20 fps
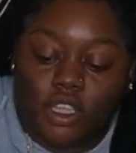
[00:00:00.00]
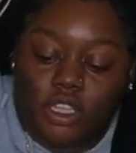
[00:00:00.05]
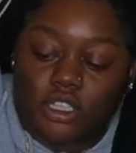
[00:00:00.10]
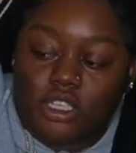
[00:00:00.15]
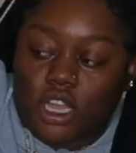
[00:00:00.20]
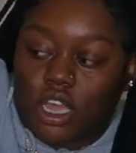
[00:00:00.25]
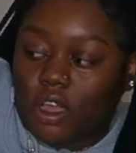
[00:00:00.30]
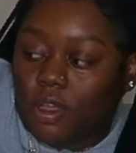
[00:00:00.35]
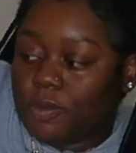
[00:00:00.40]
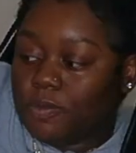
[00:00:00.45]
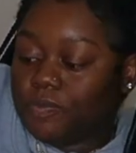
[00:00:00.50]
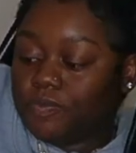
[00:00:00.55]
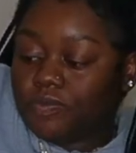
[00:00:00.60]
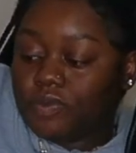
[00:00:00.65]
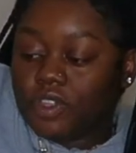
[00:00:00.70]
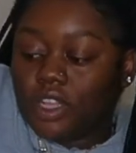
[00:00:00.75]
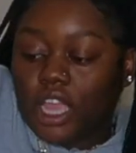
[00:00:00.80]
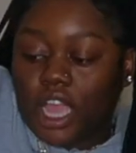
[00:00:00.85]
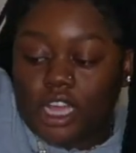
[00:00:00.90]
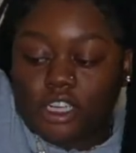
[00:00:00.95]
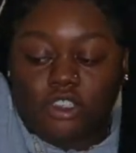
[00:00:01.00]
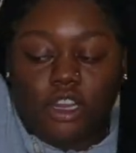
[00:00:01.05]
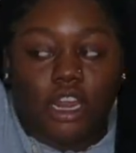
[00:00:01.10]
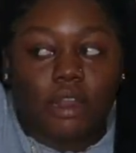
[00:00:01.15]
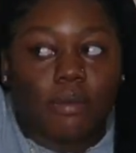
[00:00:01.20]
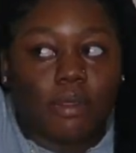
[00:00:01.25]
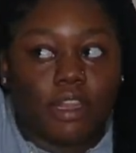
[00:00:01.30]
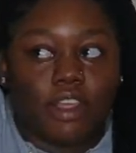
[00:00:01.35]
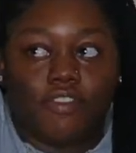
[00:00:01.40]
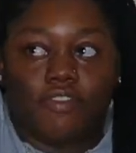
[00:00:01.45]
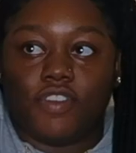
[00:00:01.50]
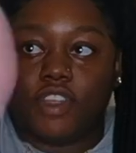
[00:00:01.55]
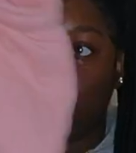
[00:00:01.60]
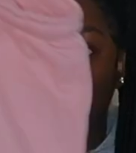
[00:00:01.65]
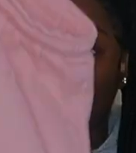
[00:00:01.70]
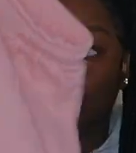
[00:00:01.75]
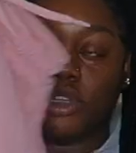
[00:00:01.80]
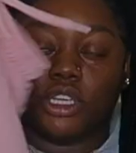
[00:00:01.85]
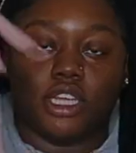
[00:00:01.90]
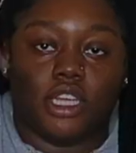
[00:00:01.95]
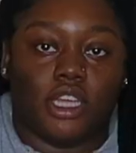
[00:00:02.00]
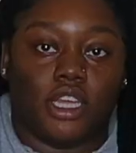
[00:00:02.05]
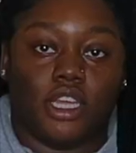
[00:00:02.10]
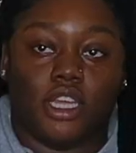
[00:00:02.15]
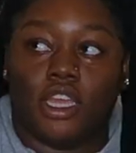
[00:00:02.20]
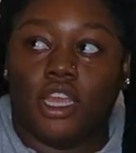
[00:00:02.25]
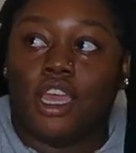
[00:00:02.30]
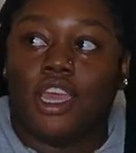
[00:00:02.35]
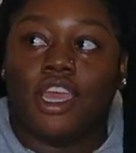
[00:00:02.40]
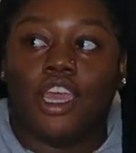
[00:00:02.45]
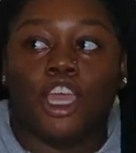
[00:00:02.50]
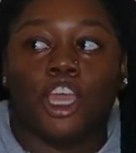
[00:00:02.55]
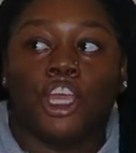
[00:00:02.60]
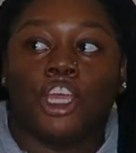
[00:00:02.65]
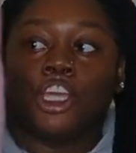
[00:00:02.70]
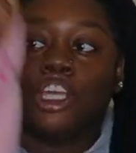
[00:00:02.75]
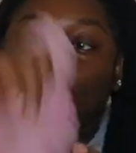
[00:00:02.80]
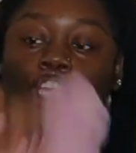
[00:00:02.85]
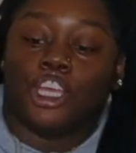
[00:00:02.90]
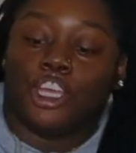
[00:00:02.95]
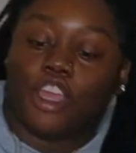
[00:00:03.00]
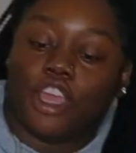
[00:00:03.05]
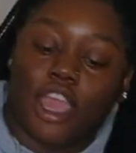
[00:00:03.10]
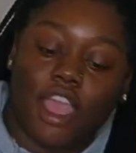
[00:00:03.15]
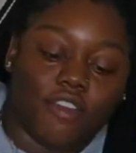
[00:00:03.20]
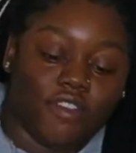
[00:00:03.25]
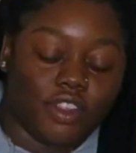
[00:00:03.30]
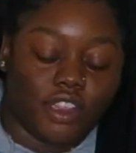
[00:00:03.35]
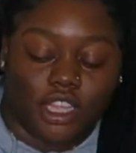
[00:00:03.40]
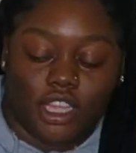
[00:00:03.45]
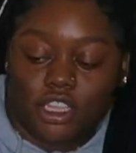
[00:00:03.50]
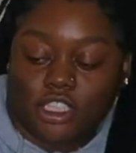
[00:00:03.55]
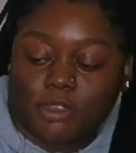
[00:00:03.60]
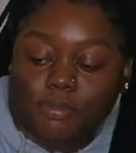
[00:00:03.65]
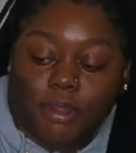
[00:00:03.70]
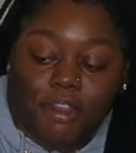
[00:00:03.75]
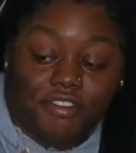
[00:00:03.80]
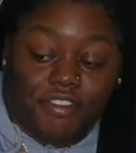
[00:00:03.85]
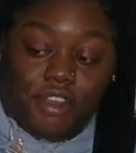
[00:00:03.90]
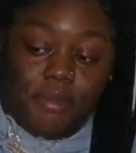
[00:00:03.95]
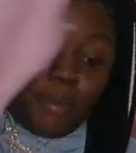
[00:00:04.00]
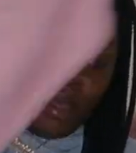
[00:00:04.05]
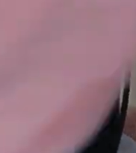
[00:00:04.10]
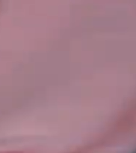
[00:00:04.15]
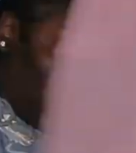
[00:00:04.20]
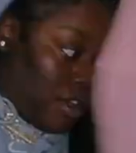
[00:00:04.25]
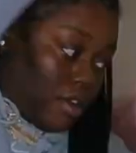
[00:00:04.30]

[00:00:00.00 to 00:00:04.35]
these, y'all. I tried them on, they fit super good. Everything is perfect about